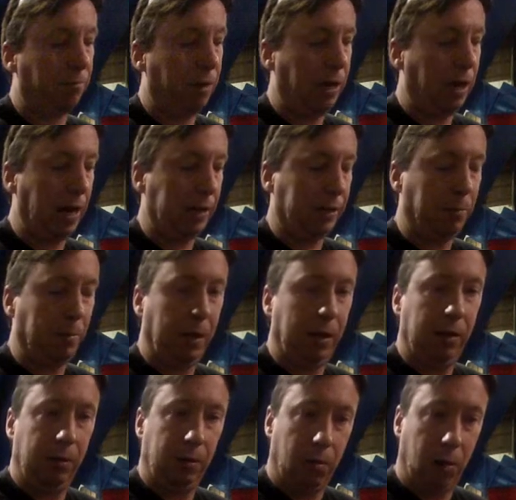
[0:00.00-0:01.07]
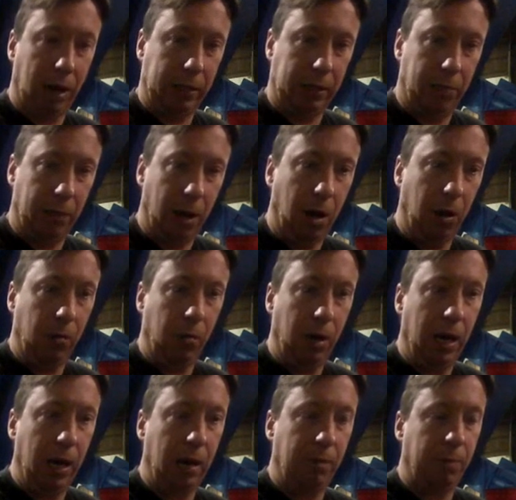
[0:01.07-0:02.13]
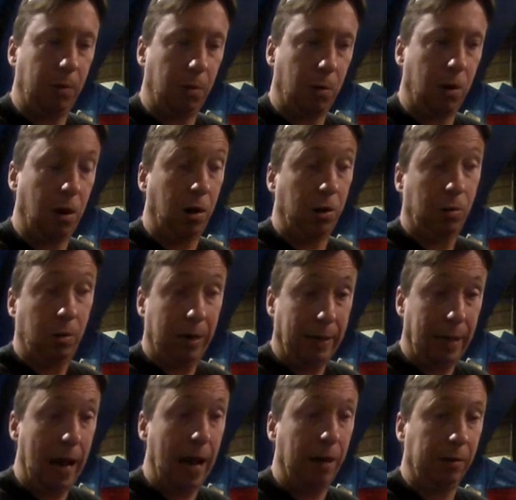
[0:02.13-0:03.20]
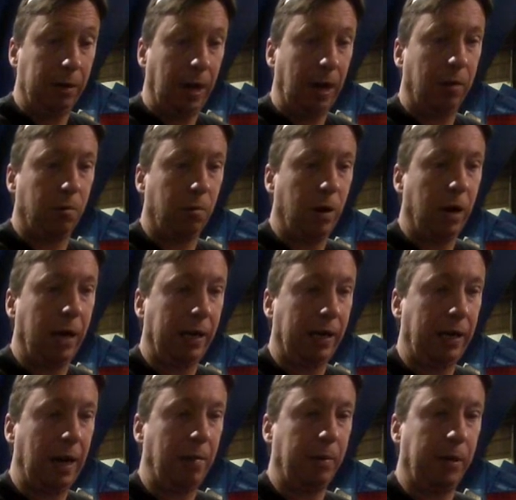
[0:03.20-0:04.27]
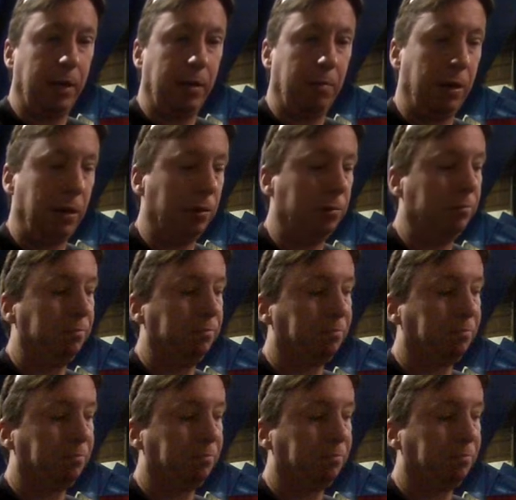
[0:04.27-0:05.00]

It has to be, door has to be all the way up or all the way down. Either way, it cannot be in the middle.